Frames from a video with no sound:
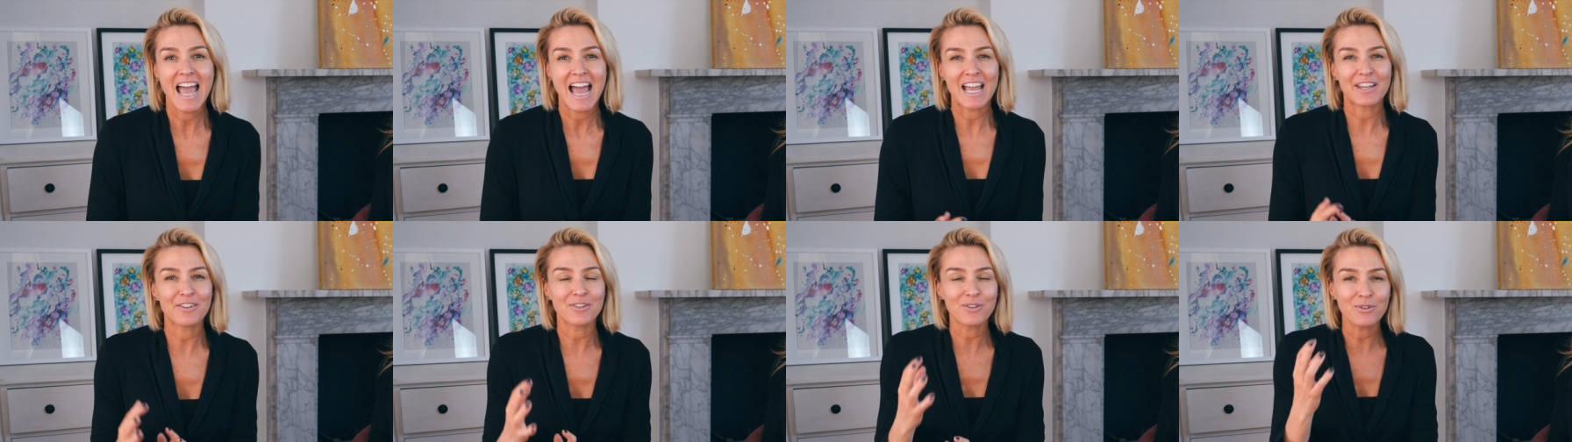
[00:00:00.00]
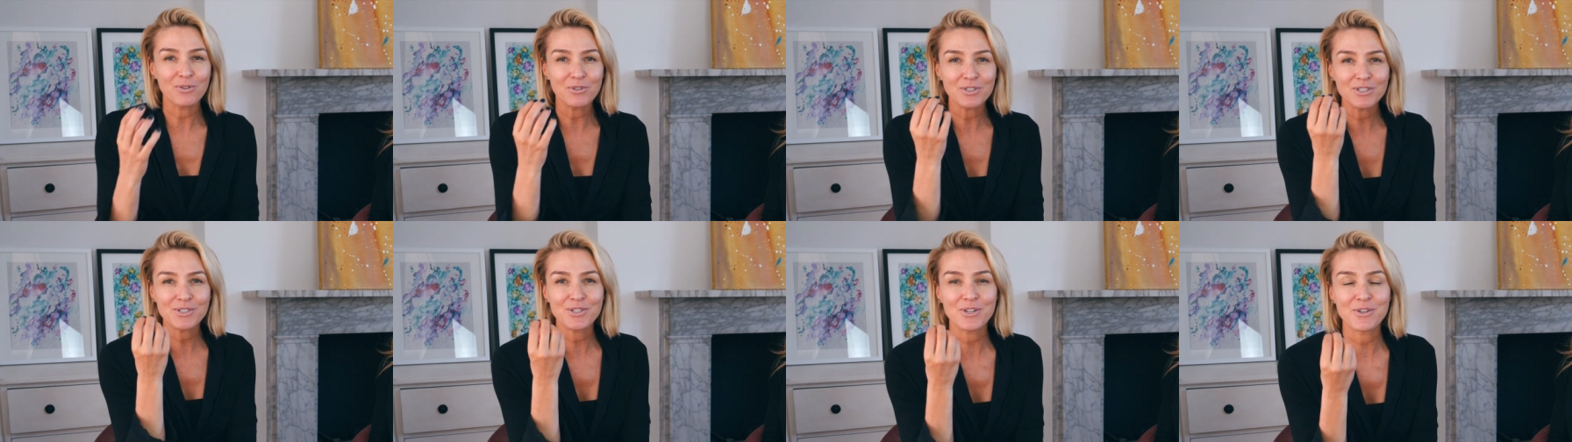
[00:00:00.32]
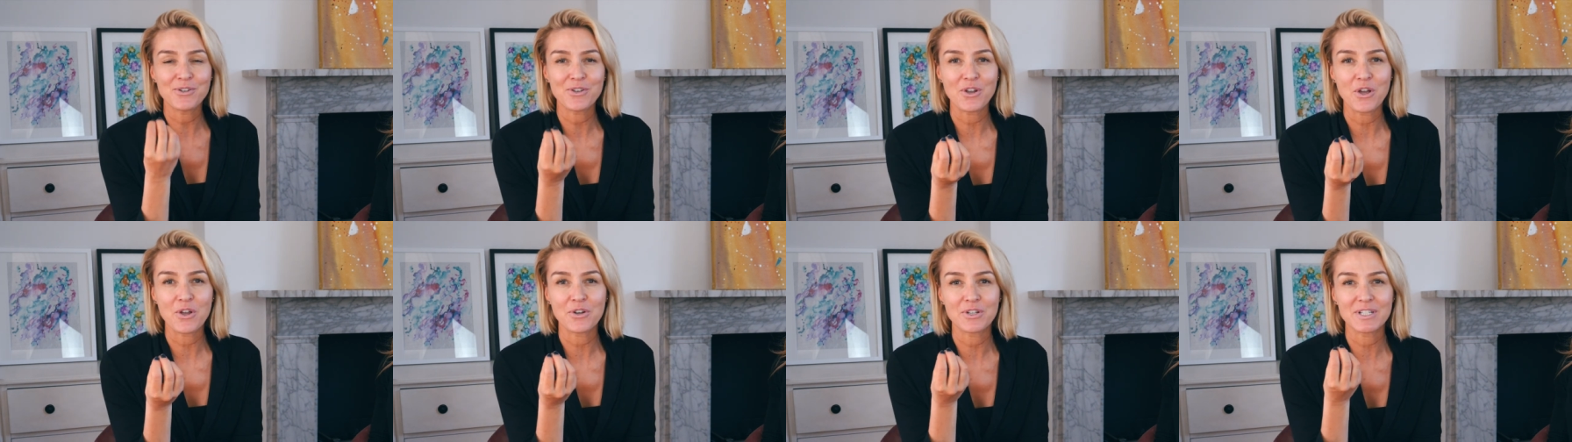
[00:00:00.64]
And you'll
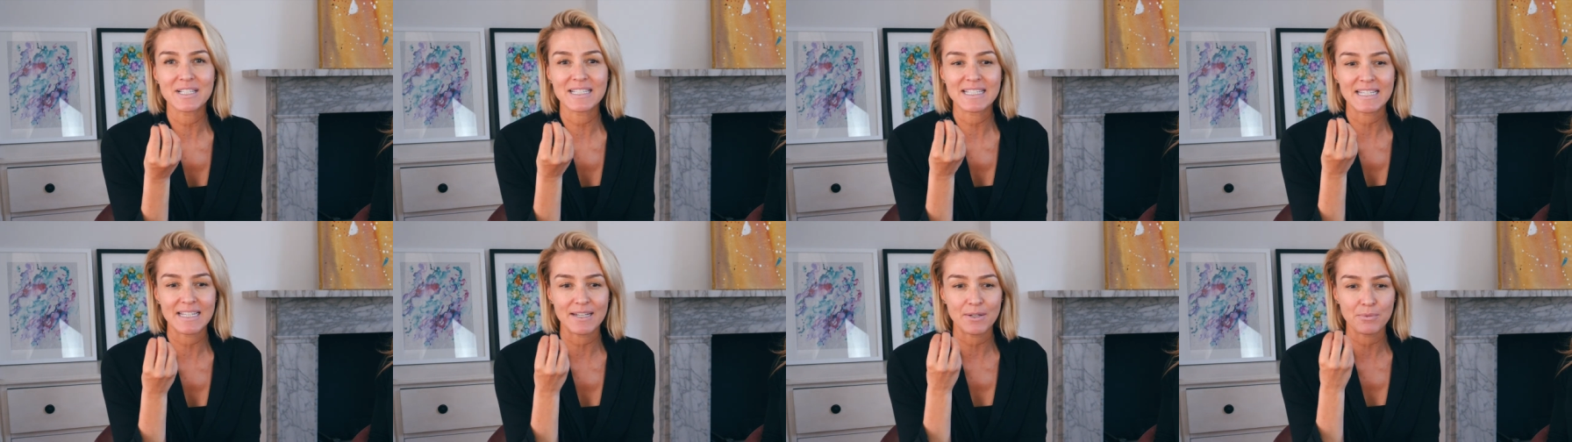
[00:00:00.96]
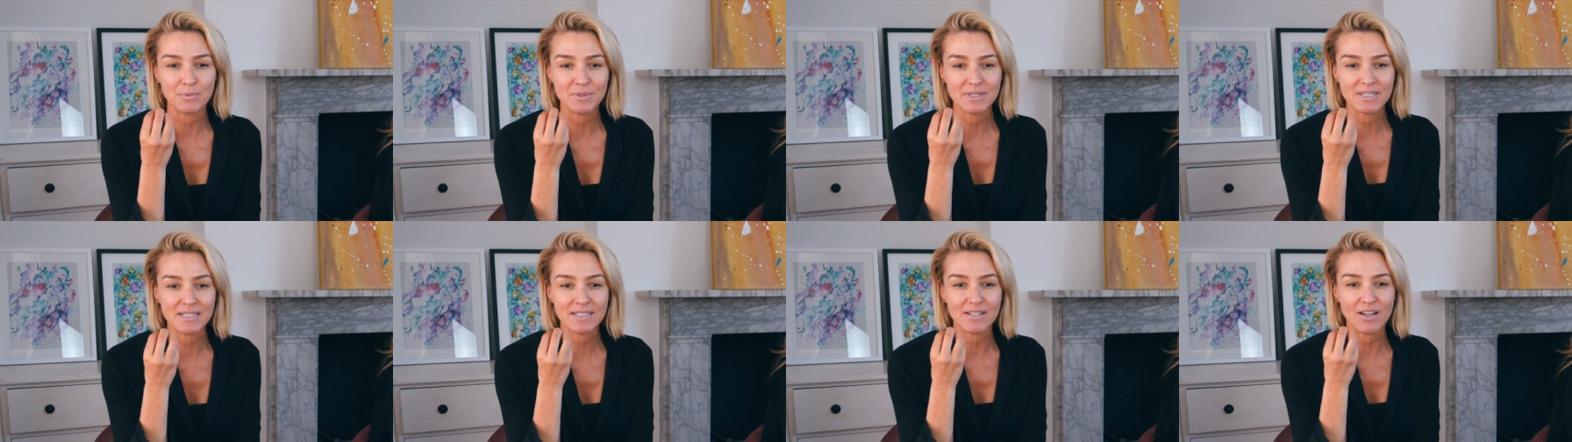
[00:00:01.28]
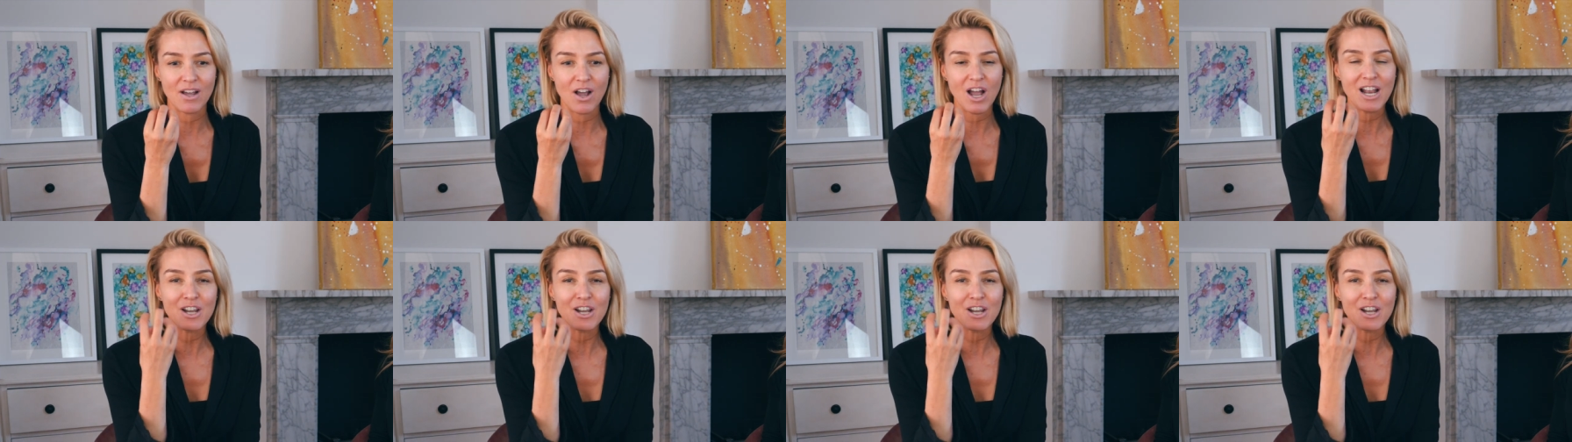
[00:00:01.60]
also notice that it was,